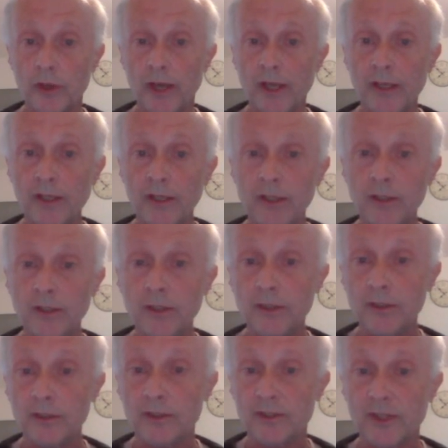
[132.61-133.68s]
any
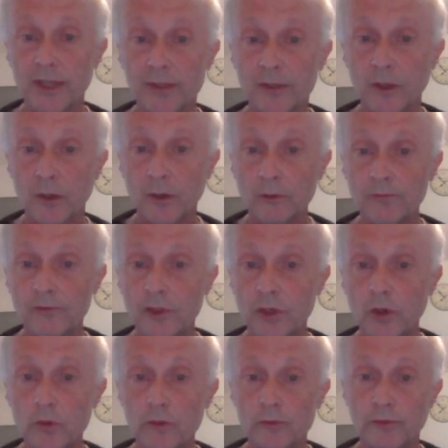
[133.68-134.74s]
set of
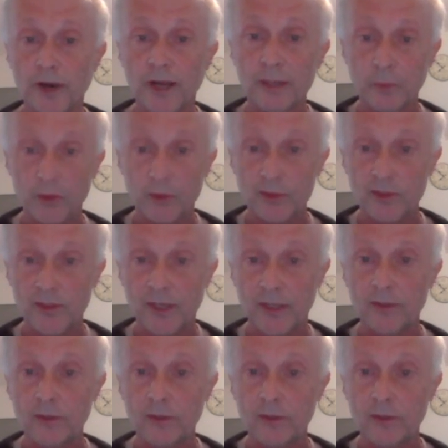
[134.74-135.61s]
code fragments that